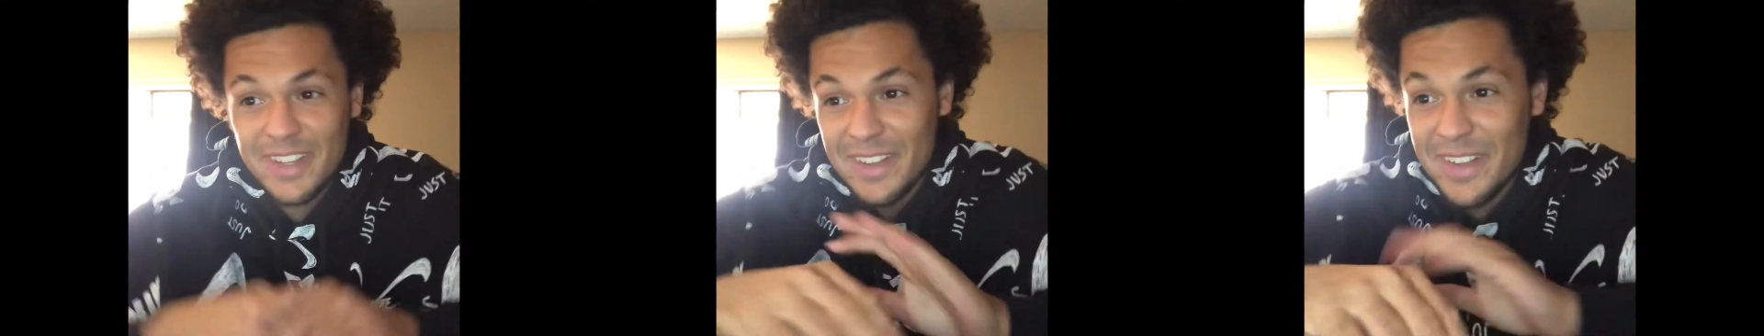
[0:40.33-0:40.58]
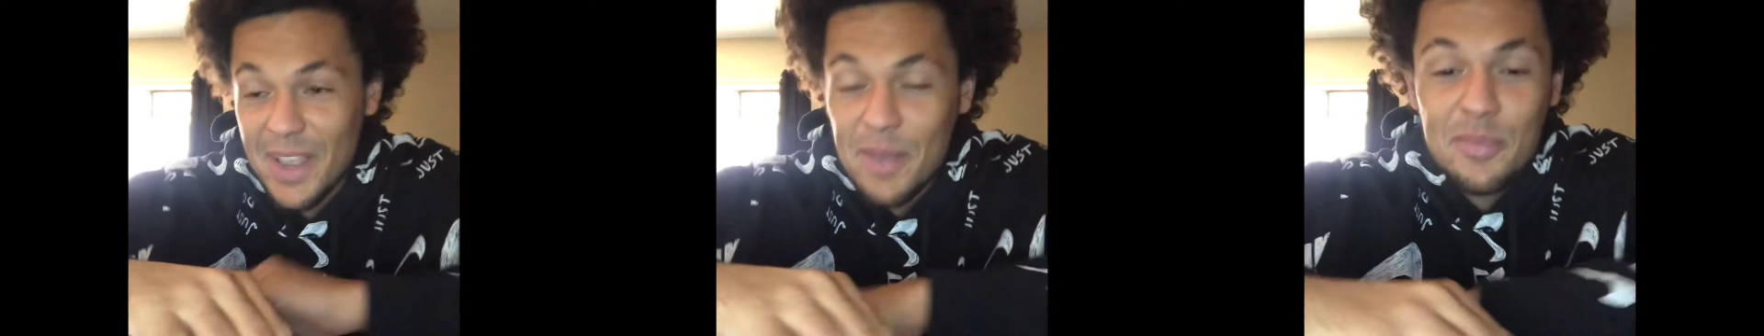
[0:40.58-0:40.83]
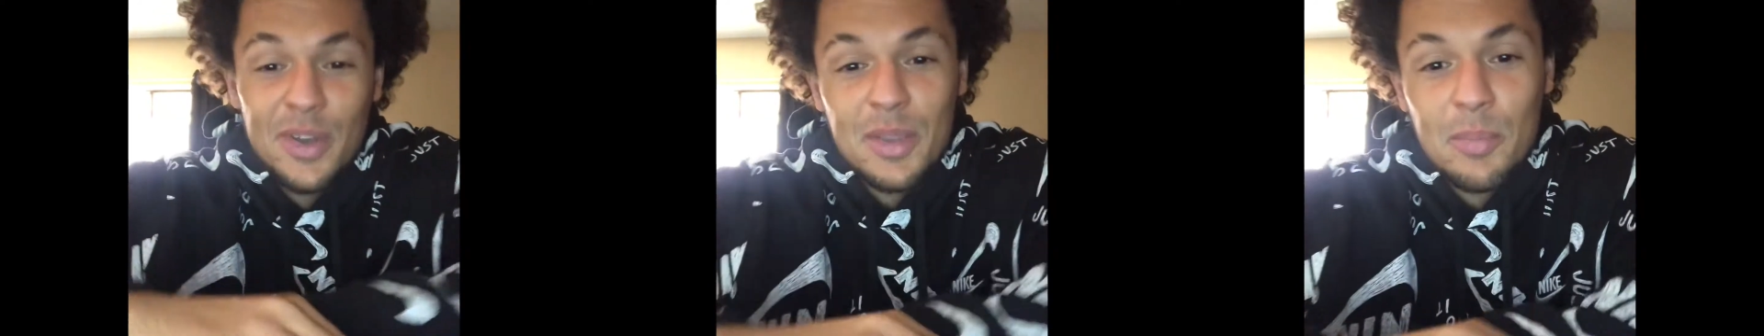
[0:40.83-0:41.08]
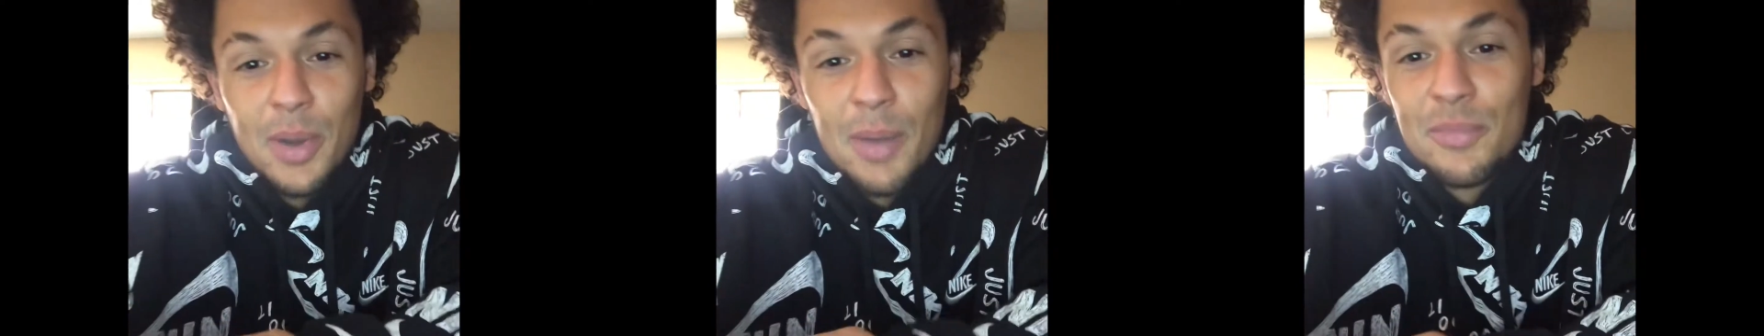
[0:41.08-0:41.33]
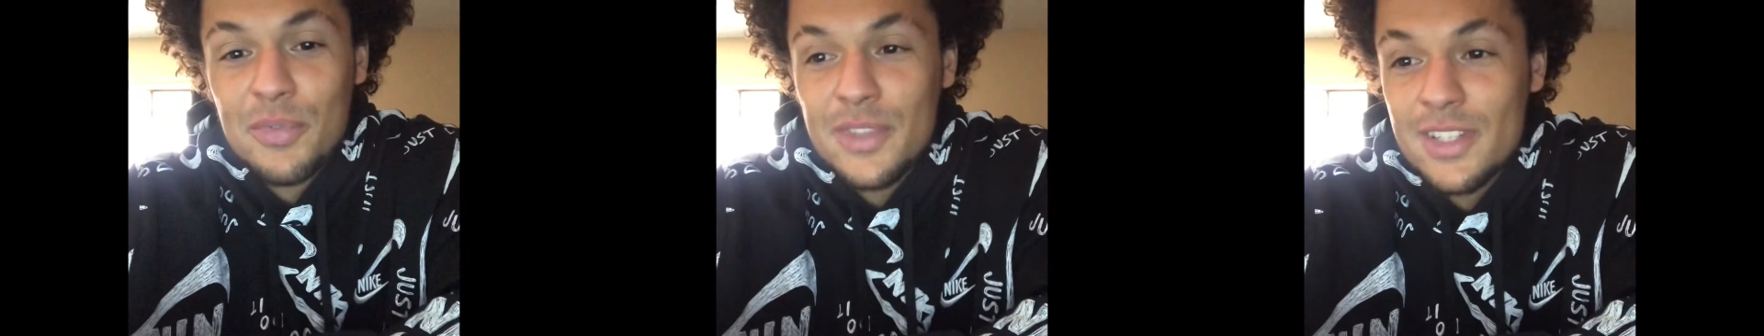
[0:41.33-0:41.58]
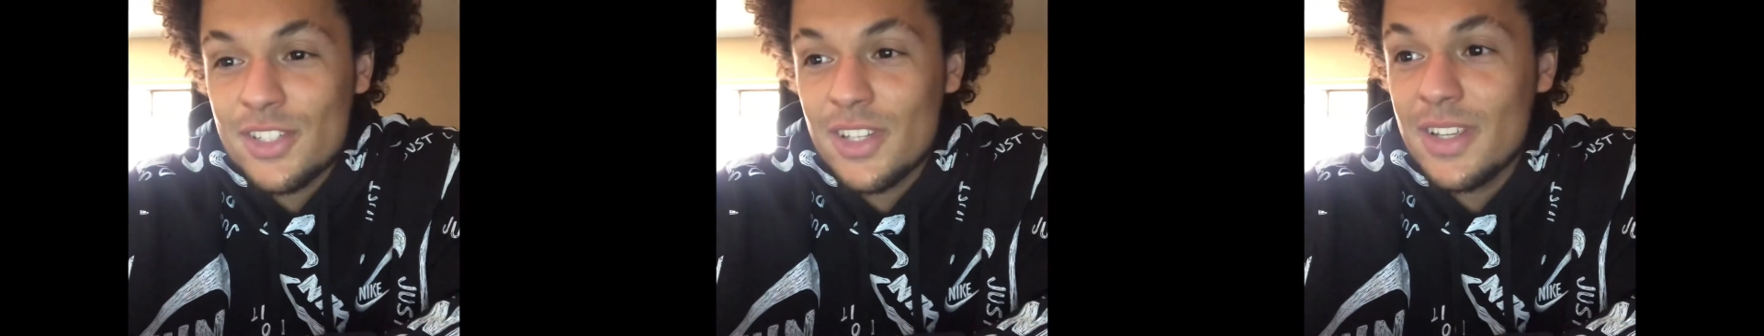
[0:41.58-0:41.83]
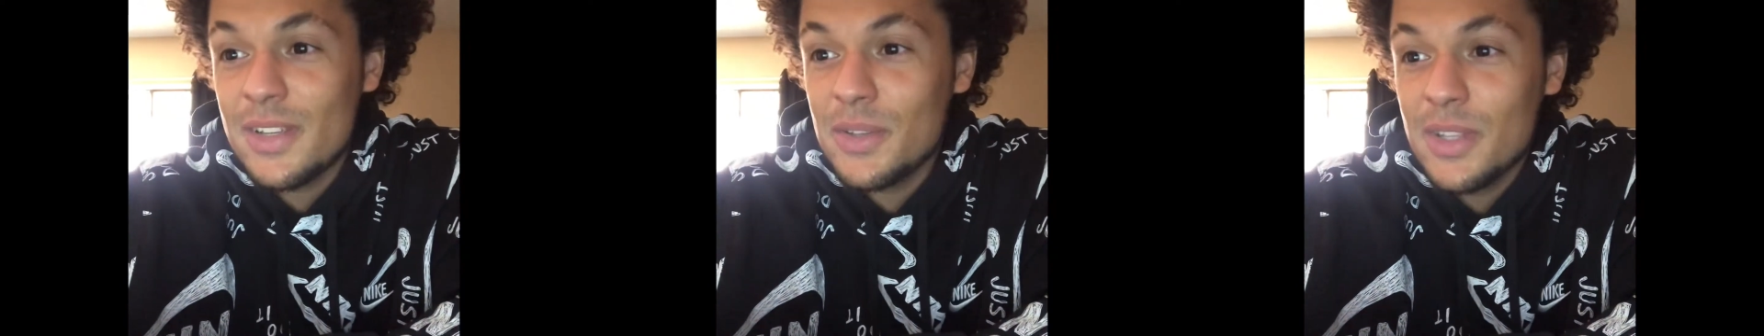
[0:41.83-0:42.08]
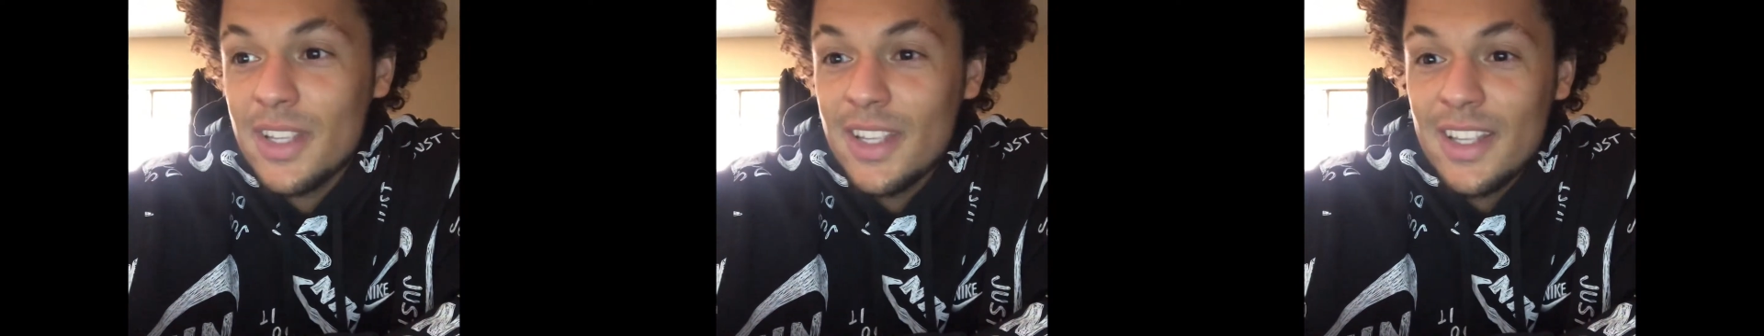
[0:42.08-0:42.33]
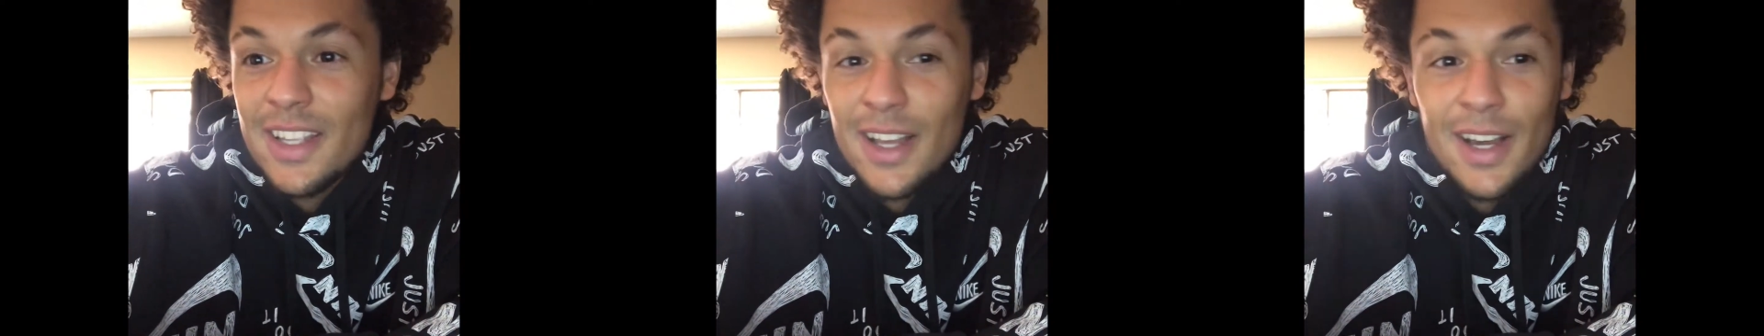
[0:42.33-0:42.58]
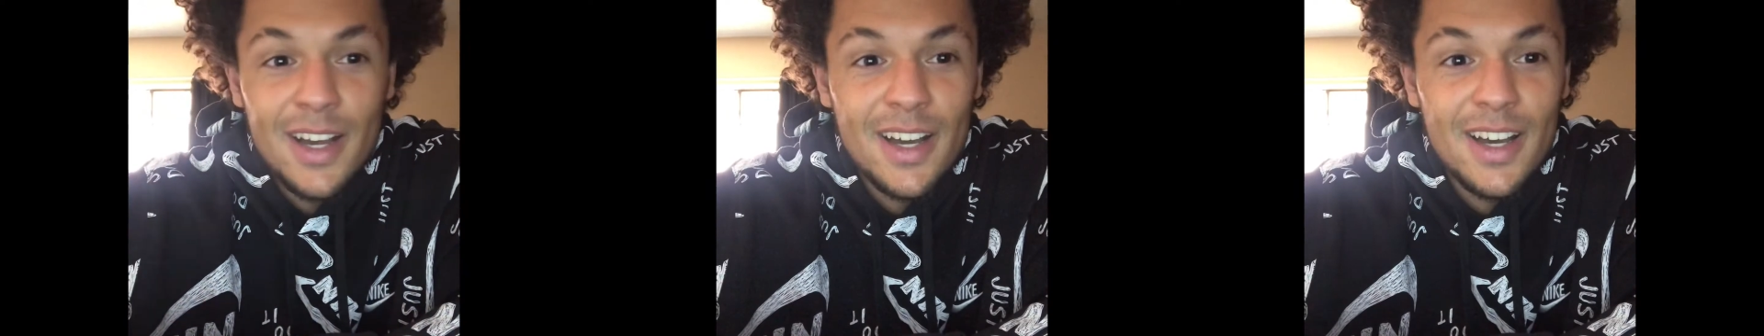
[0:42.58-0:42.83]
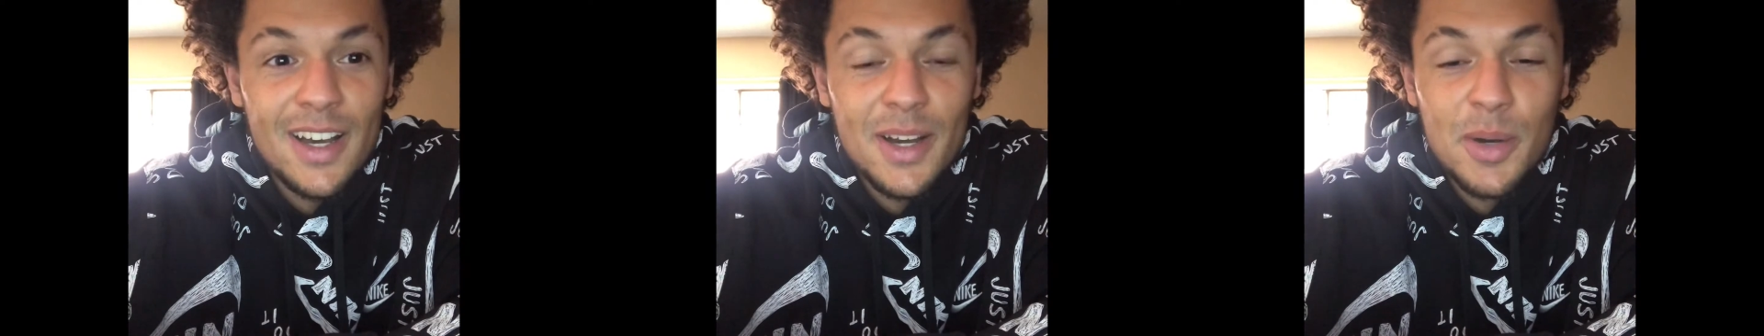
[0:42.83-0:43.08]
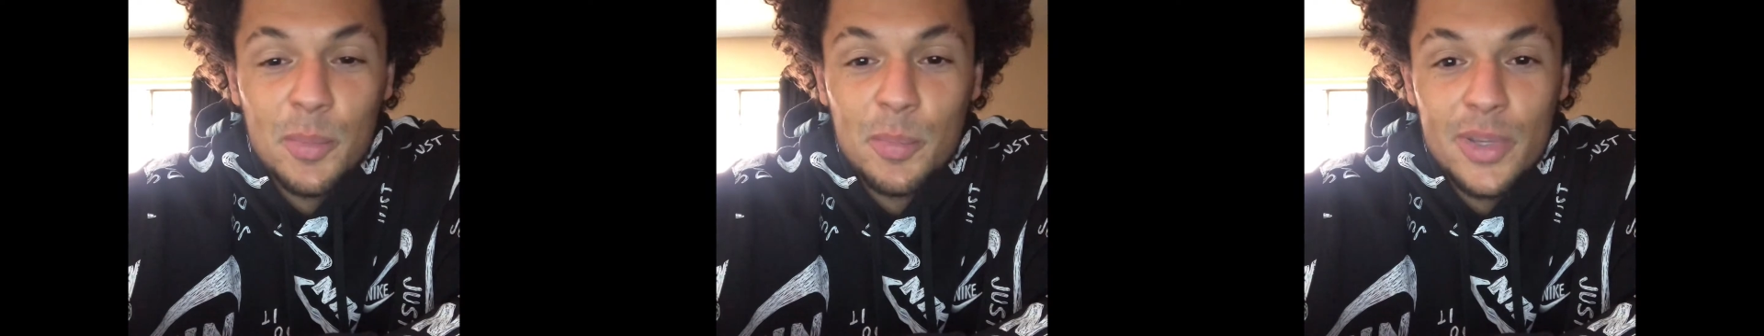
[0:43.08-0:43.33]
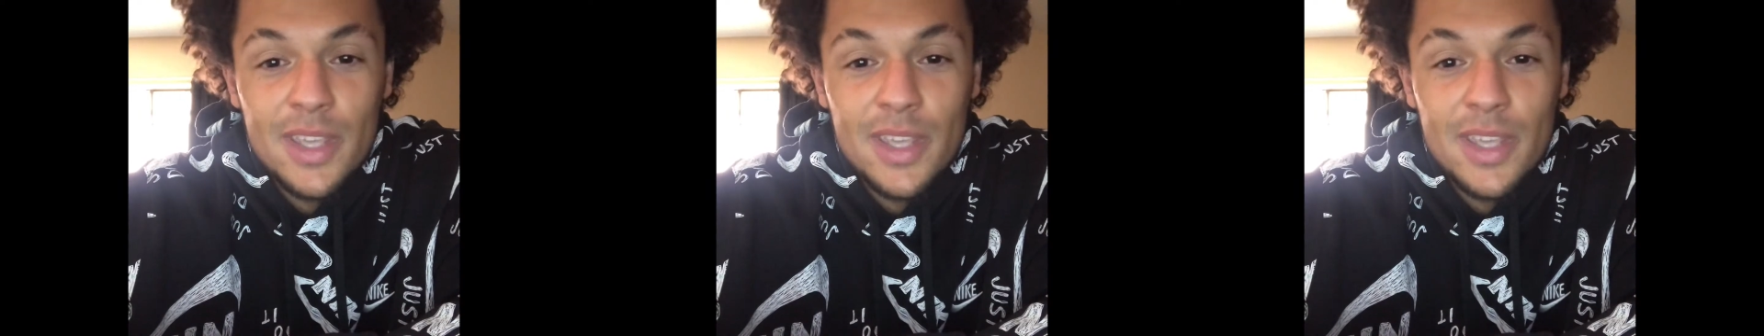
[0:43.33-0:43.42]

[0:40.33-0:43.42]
I'm fucking pumped for this shit. But